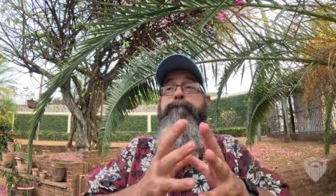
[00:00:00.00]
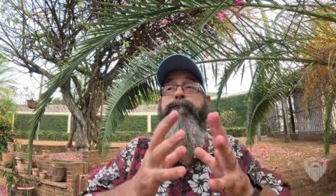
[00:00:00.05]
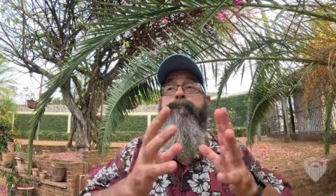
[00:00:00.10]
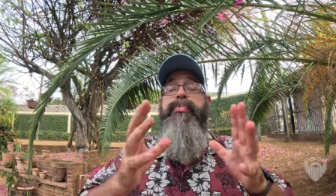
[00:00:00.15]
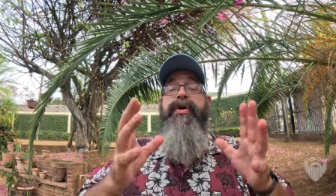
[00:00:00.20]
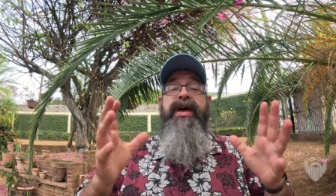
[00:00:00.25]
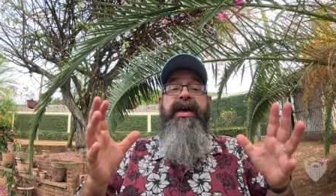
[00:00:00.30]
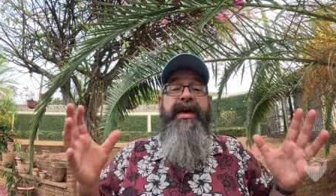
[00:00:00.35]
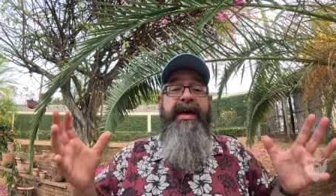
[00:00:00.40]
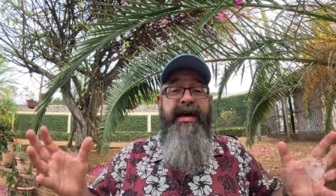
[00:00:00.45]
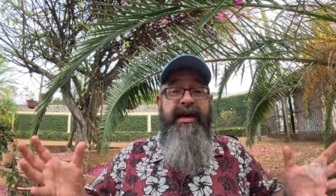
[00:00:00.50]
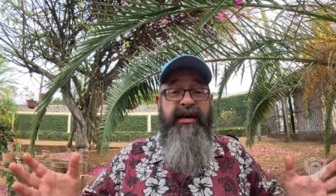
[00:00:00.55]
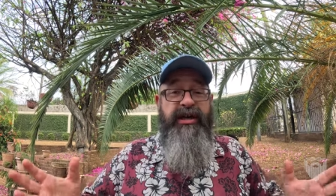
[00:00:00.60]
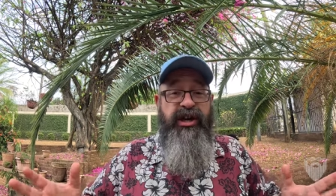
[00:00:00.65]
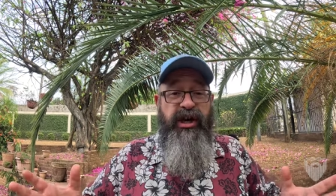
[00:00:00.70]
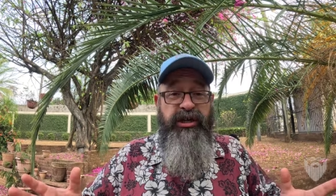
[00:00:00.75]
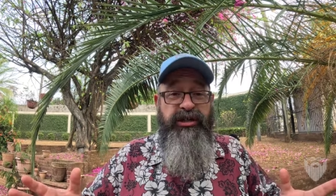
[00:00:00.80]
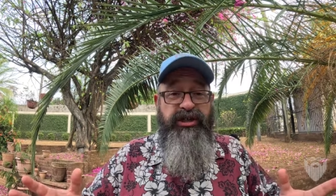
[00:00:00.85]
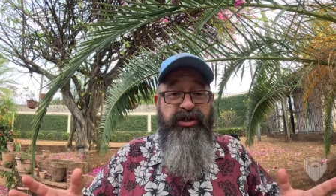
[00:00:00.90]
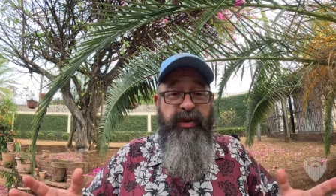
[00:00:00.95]
big
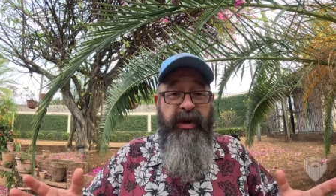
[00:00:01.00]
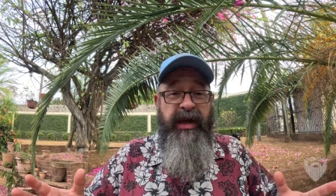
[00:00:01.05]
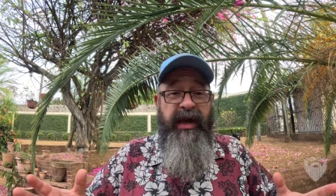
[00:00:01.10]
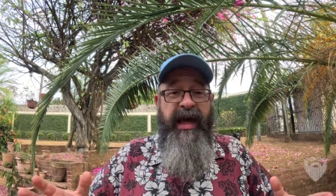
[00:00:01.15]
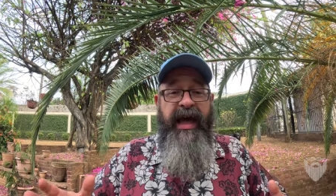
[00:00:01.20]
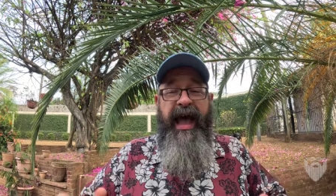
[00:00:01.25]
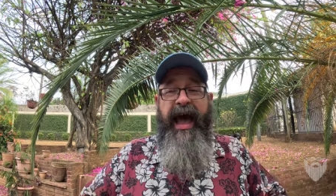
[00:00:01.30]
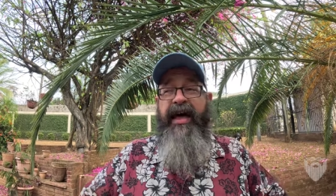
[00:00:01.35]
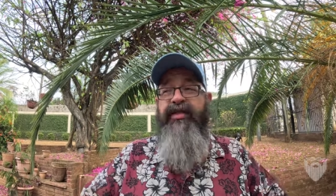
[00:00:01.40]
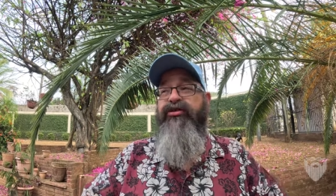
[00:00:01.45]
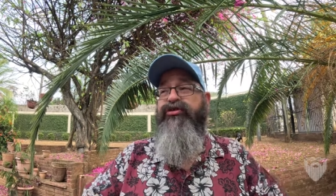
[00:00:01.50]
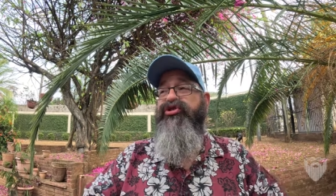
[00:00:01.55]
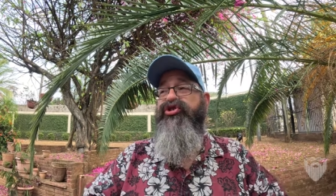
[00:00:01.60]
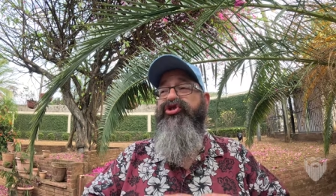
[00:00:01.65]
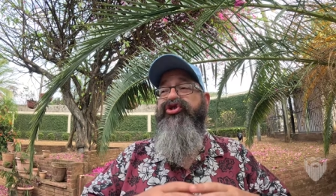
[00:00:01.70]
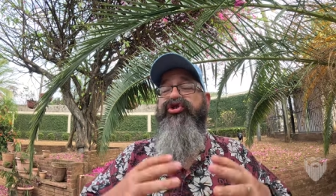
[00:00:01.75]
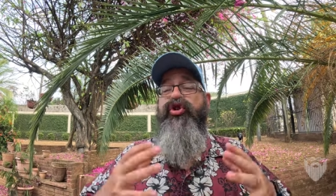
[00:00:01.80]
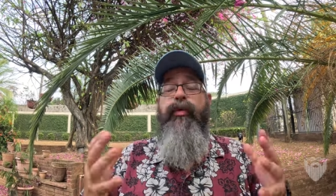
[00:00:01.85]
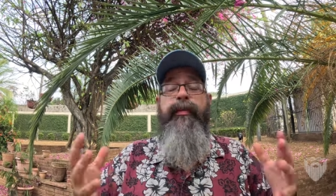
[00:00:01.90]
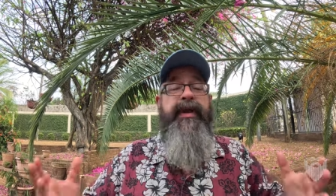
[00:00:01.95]
country and there's
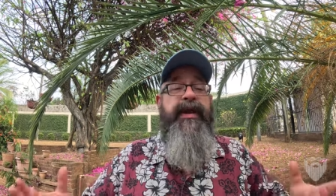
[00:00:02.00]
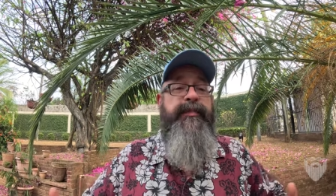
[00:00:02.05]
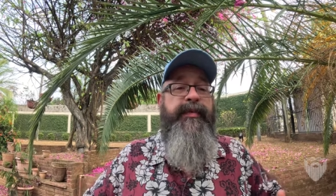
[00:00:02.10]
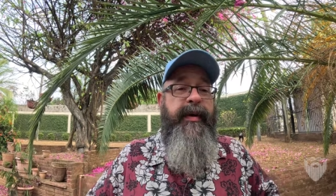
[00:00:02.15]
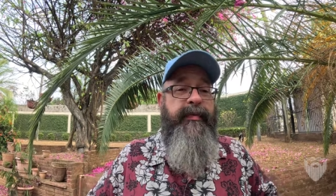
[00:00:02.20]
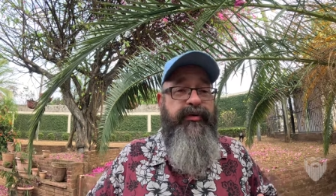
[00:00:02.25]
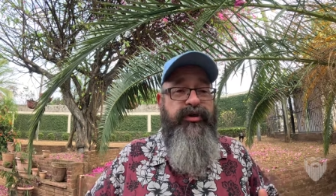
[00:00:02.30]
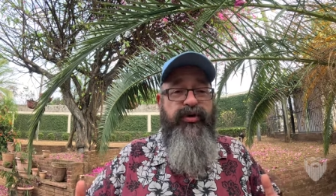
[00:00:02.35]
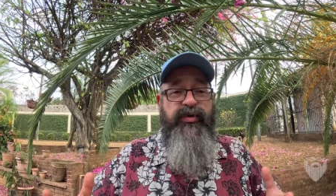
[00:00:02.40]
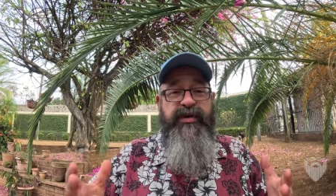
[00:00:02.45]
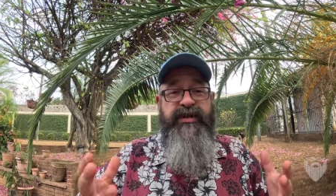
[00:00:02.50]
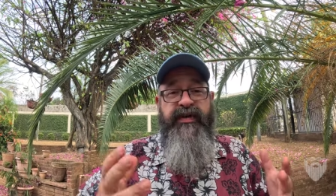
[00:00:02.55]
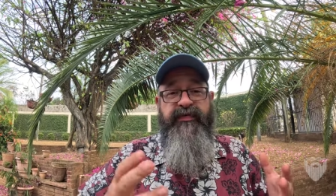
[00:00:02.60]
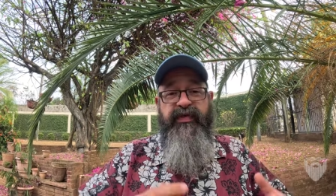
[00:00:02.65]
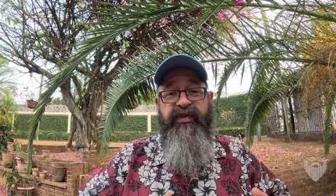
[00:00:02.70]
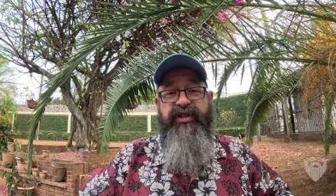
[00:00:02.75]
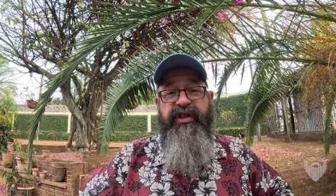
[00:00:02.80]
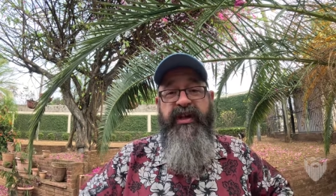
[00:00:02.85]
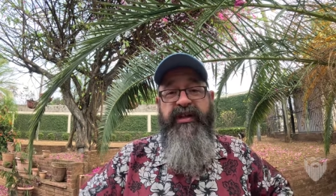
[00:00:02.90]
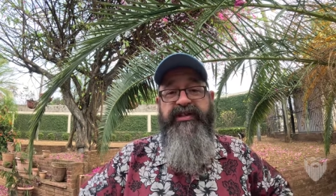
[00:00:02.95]
so many people doing
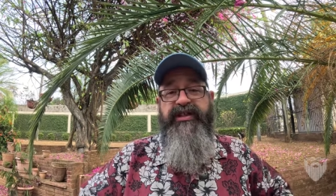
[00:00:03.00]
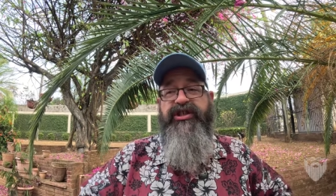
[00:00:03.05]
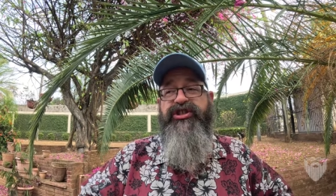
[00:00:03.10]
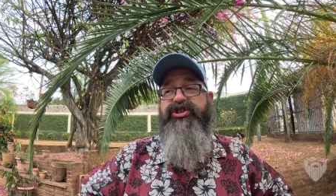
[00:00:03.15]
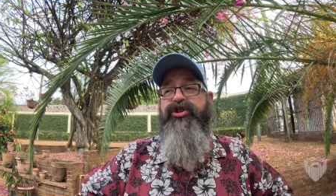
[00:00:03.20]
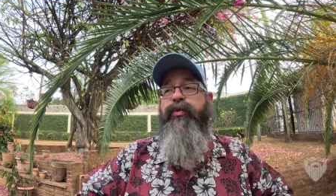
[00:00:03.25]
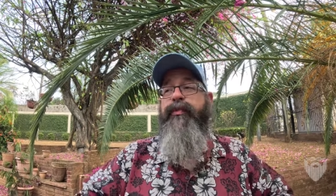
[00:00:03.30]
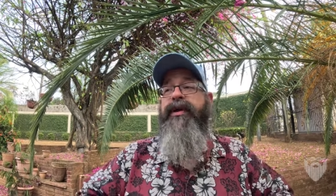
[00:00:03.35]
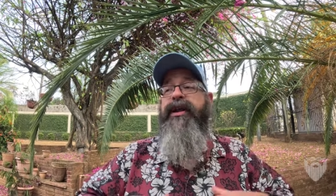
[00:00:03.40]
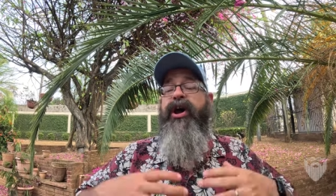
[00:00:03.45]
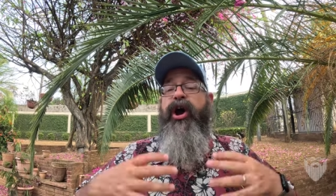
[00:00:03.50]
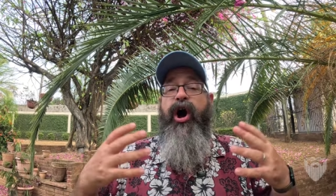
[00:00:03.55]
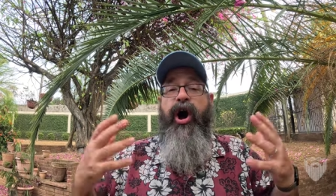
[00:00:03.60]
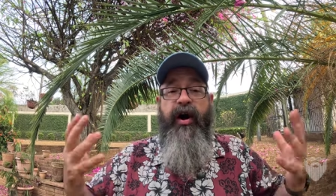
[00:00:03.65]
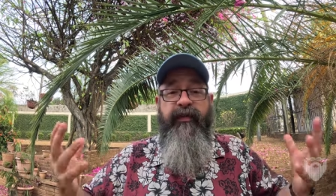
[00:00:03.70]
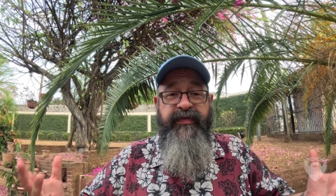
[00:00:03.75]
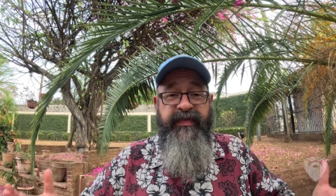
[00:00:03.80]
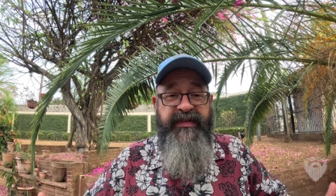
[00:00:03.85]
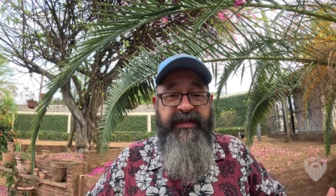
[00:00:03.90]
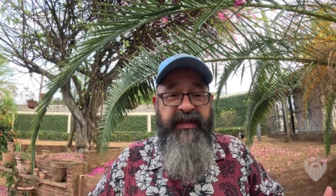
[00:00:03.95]
different things and so many
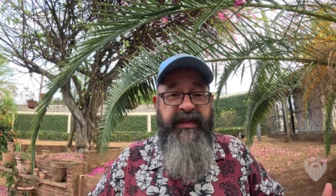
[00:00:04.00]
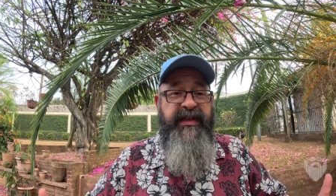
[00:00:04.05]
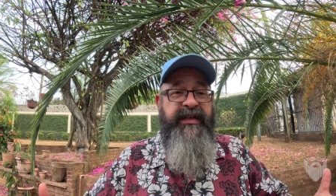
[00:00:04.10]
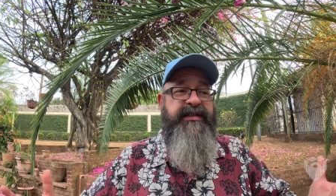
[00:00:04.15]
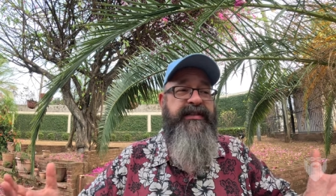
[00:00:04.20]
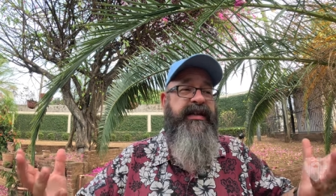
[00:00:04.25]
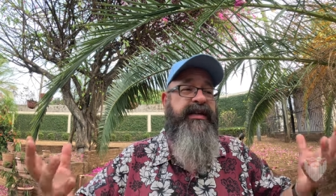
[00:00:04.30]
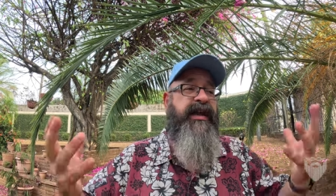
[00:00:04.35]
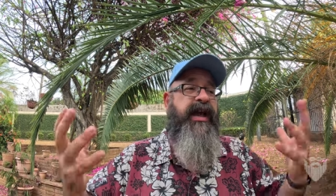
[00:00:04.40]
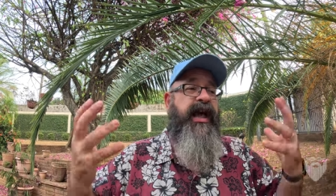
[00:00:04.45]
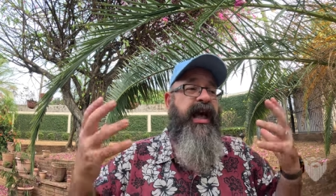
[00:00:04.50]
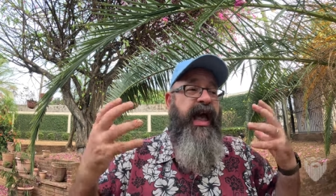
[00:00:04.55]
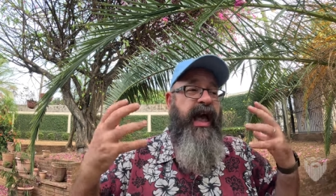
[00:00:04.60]
offices and,